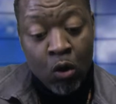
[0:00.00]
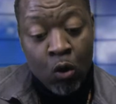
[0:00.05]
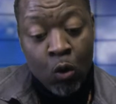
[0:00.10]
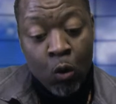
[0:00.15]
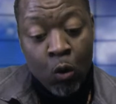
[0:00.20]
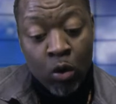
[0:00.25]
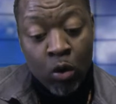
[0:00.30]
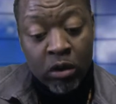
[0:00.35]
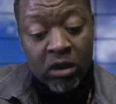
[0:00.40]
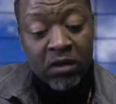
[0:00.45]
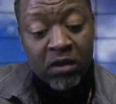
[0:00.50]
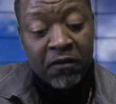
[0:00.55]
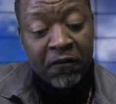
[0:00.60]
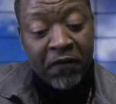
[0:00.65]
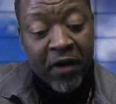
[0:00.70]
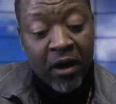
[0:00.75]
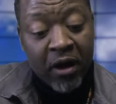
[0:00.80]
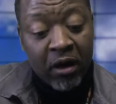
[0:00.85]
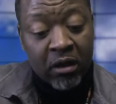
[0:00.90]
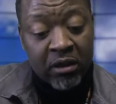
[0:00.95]
Woodson
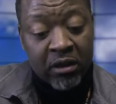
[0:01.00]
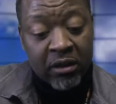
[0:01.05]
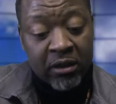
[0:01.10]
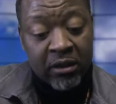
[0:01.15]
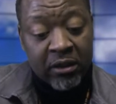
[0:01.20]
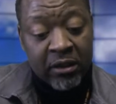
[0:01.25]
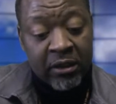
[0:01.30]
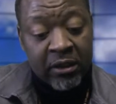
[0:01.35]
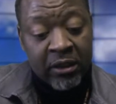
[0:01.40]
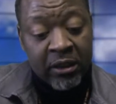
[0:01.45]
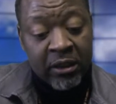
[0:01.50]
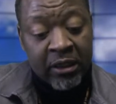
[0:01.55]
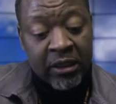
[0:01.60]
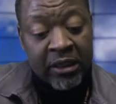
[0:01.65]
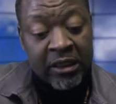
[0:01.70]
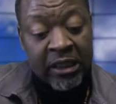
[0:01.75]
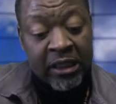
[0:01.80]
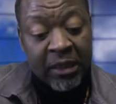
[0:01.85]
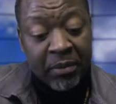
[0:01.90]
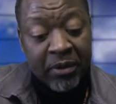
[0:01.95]
felt
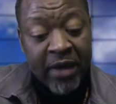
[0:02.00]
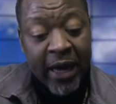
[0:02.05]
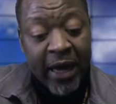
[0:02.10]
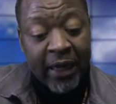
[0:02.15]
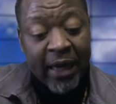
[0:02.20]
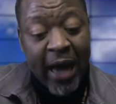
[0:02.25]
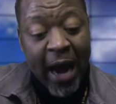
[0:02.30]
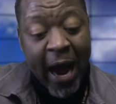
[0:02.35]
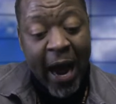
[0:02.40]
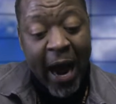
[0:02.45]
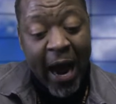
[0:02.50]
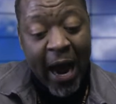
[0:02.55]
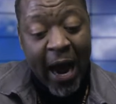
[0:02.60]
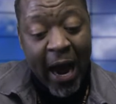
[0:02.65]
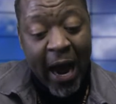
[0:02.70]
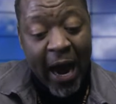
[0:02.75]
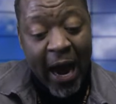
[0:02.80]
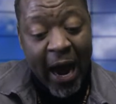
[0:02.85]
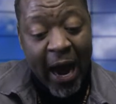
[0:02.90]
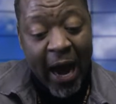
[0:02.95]
deeply that
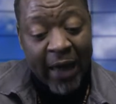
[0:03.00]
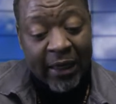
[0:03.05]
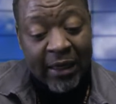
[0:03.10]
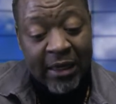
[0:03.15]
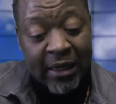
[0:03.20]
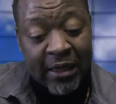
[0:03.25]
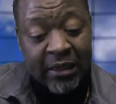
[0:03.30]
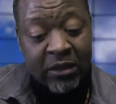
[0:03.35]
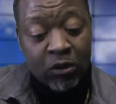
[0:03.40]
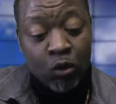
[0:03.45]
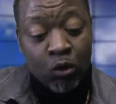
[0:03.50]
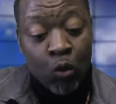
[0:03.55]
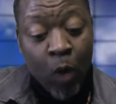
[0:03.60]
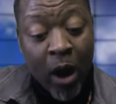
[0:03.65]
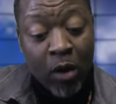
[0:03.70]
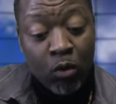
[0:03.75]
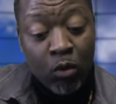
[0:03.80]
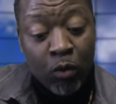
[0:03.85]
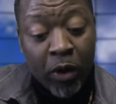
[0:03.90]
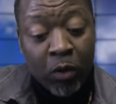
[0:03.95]
at least
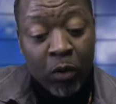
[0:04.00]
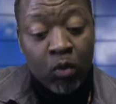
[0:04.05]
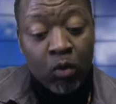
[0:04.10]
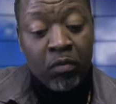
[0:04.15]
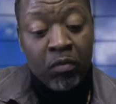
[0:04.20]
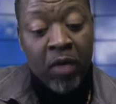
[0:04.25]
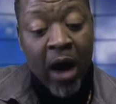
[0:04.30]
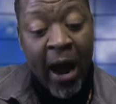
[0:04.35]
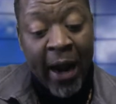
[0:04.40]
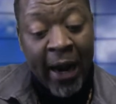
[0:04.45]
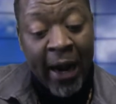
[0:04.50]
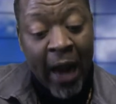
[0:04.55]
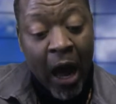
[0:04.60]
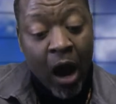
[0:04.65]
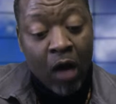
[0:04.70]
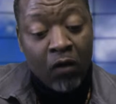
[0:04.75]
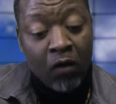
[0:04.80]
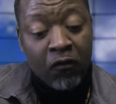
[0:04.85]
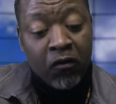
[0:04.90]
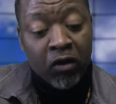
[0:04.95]
1 week would
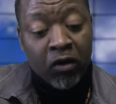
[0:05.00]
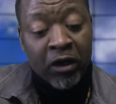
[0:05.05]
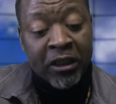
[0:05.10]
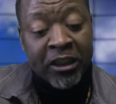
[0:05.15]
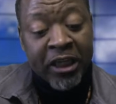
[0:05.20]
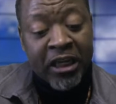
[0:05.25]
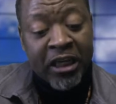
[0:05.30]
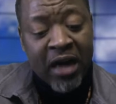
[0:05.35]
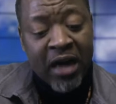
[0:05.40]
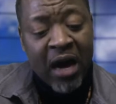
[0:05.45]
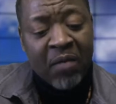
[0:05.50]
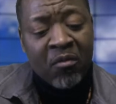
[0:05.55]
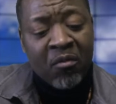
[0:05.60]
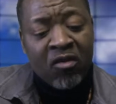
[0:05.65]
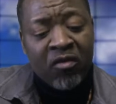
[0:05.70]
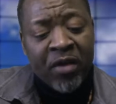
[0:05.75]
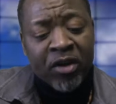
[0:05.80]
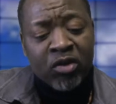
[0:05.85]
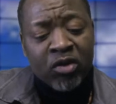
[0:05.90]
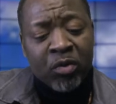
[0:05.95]
allow for the general
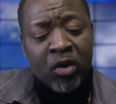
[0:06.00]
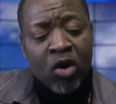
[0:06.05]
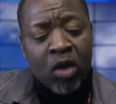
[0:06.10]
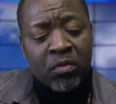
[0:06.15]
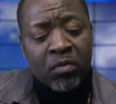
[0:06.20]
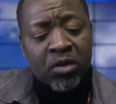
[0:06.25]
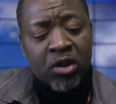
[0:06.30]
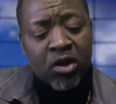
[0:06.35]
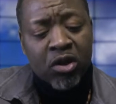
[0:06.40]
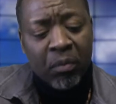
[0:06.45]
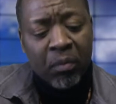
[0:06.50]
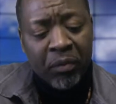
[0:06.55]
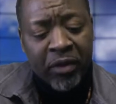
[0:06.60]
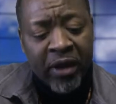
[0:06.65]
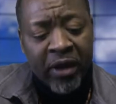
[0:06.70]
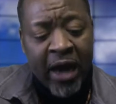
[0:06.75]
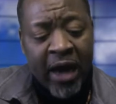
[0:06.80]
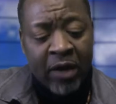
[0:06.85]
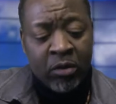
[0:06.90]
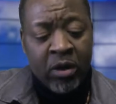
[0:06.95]
movement to become something
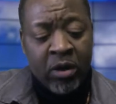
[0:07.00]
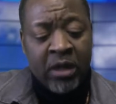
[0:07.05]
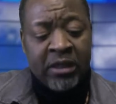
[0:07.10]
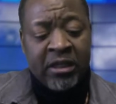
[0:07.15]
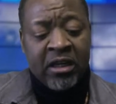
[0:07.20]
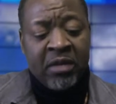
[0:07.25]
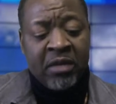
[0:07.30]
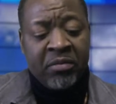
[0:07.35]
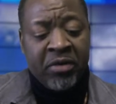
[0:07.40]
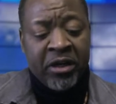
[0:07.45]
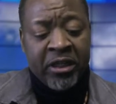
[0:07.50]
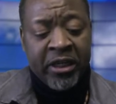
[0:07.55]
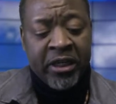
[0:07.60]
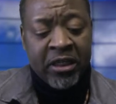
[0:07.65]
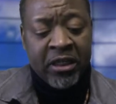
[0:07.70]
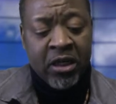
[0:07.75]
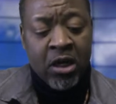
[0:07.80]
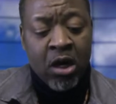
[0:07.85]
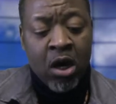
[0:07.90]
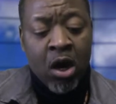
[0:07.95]
annually celebrated.
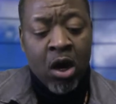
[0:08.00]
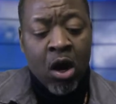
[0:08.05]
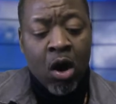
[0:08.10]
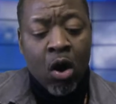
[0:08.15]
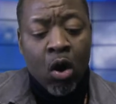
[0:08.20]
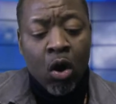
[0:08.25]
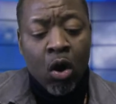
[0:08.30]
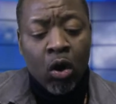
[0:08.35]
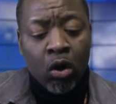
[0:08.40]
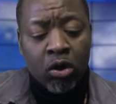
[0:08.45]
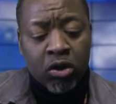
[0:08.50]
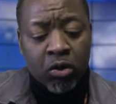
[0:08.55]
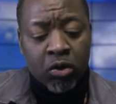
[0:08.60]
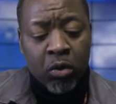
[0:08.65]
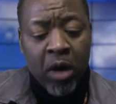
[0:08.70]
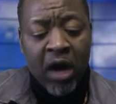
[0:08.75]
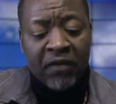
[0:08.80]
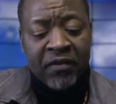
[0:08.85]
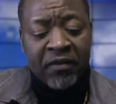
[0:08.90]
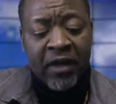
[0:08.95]
Also,
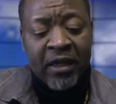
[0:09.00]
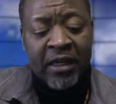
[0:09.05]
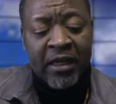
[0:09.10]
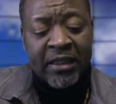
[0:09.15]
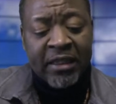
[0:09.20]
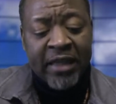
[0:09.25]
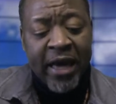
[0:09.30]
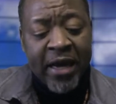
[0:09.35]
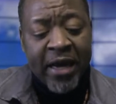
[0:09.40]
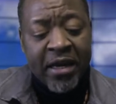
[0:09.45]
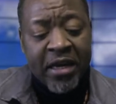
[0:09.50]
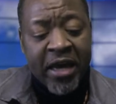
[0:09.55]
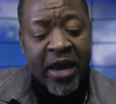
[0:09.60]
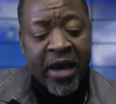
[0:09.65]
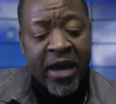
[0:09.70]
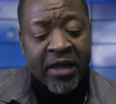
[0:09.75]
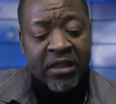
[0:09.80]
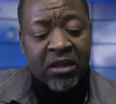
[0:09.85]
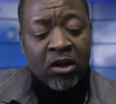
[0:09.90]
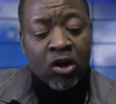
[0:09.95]
after the 10
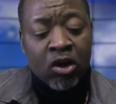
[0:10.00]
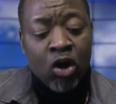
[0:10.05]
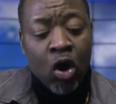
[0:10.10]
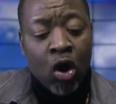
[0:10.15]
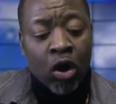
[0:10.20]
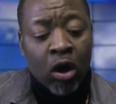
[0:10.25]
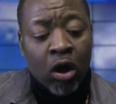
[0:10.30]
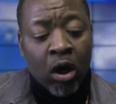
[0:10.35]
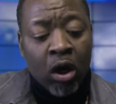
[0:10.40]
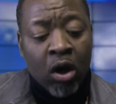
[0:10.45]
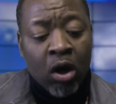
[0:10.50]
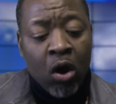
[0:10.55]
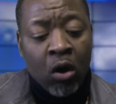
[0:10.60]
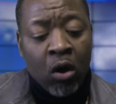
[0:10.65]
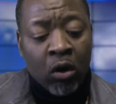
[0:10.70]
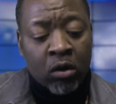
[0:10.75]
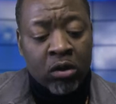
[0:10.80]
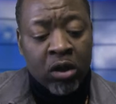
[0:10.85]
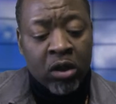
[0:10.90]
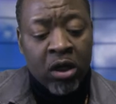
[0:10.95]
years long
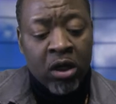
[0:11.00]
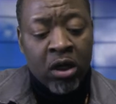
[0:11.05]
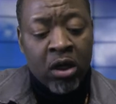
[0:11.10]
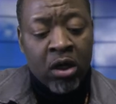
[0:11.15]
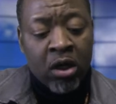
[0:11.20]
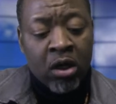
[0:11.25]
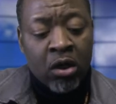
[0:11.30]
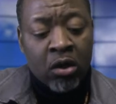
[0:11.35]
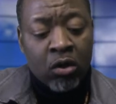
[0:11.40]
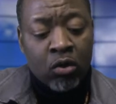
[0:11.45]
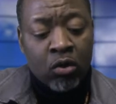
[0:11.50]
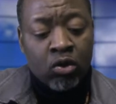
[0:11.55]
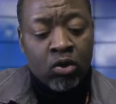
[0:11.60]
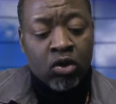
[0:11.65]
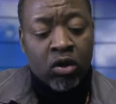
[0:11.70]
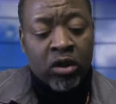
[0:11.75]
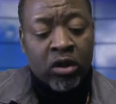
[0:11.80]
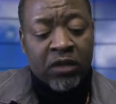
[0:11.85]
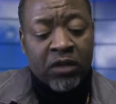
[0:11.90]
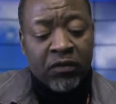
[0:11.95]
haul to
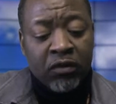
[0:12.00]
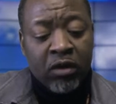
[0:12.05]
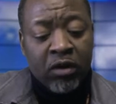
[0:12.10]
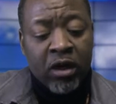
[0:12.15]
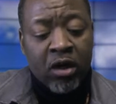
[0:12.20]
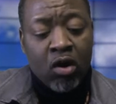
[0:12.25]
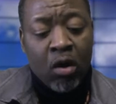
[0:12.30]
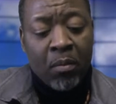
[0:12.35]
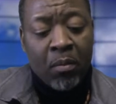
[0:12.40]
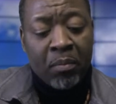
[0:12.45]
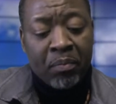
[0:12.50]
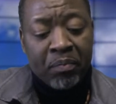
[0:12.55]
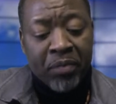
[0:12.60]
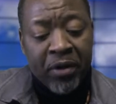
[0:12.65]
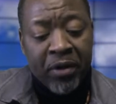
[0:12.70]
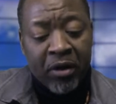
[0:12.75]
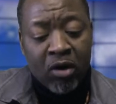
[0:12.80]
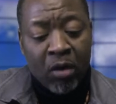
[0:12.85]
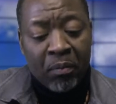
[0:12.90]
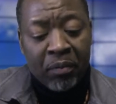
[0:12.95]
successfully
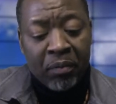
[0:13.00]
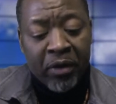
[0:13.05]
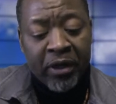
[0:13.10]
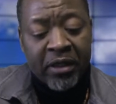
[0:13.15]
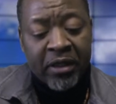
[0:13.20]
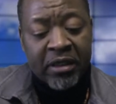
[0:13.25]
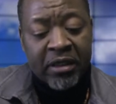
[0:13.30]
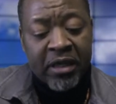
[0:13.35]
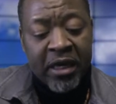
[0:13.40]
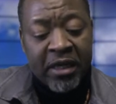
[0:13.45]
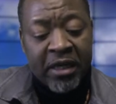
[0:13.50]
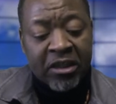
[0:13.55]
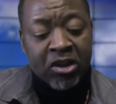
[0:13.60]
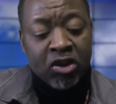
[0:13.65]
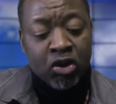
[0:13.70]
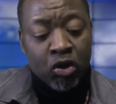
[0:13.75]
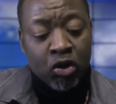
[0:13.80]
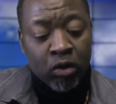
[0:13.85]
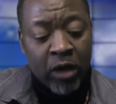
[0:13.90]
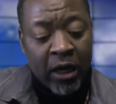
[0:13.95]
complete his
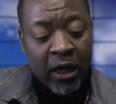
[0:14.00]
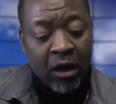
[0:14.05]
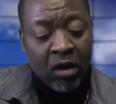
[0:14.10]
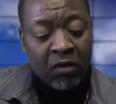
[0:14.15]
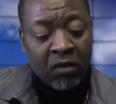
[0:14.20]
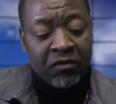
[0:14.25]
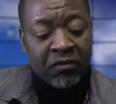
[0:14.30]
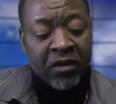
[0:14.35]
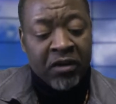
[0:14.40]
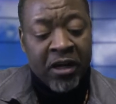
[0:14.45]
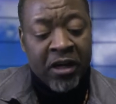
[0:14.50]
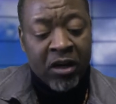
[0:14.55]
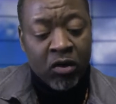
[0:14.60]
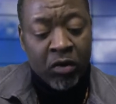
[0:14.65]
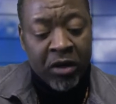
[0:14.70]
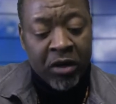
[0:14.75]
journal of the Negro